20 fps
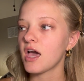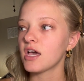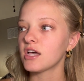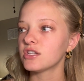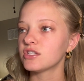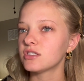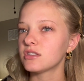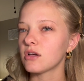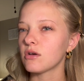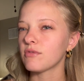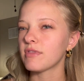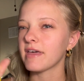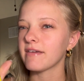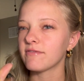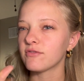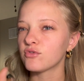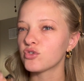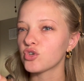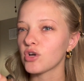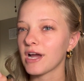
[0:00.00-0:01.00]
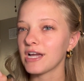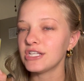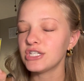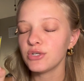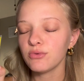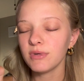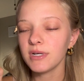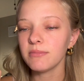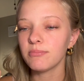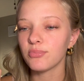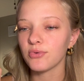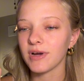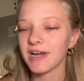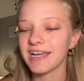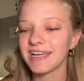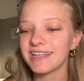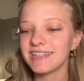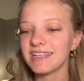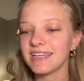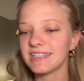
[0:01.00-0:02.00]
So they've tried to
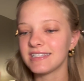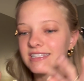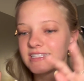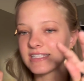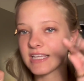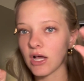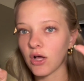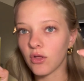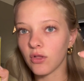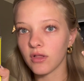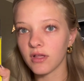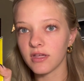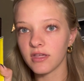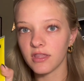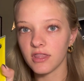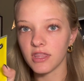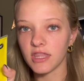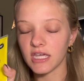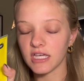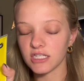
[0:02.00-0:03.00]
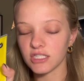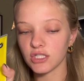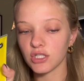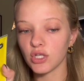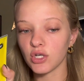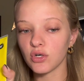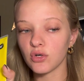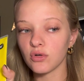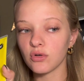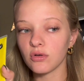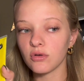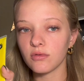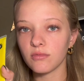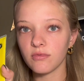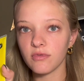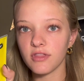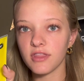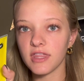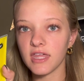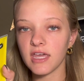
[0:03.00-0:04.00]
rebrand and sell this little
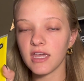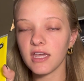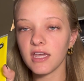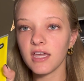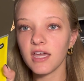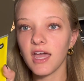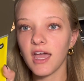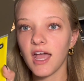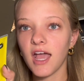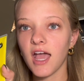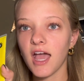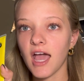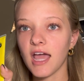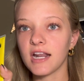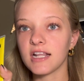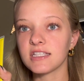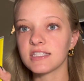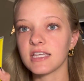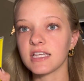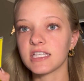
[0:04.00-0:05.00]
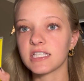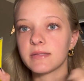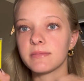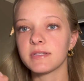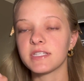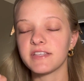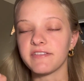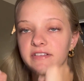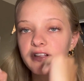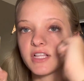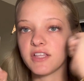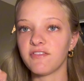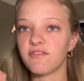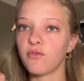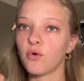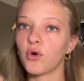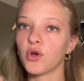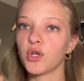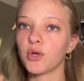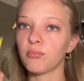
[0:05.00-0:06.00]
thing, and it's like specifically
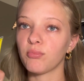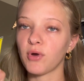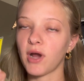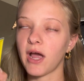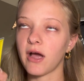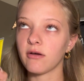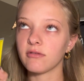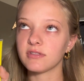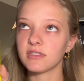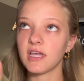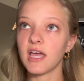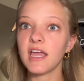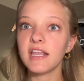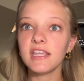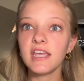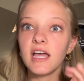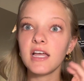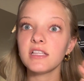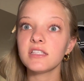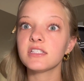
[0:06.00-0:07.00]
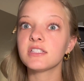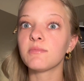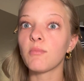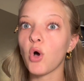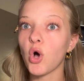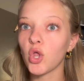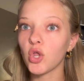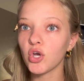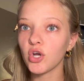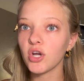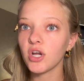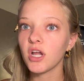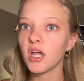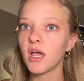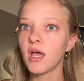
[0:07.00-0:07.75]
for your brows. And yeah, it's smaller,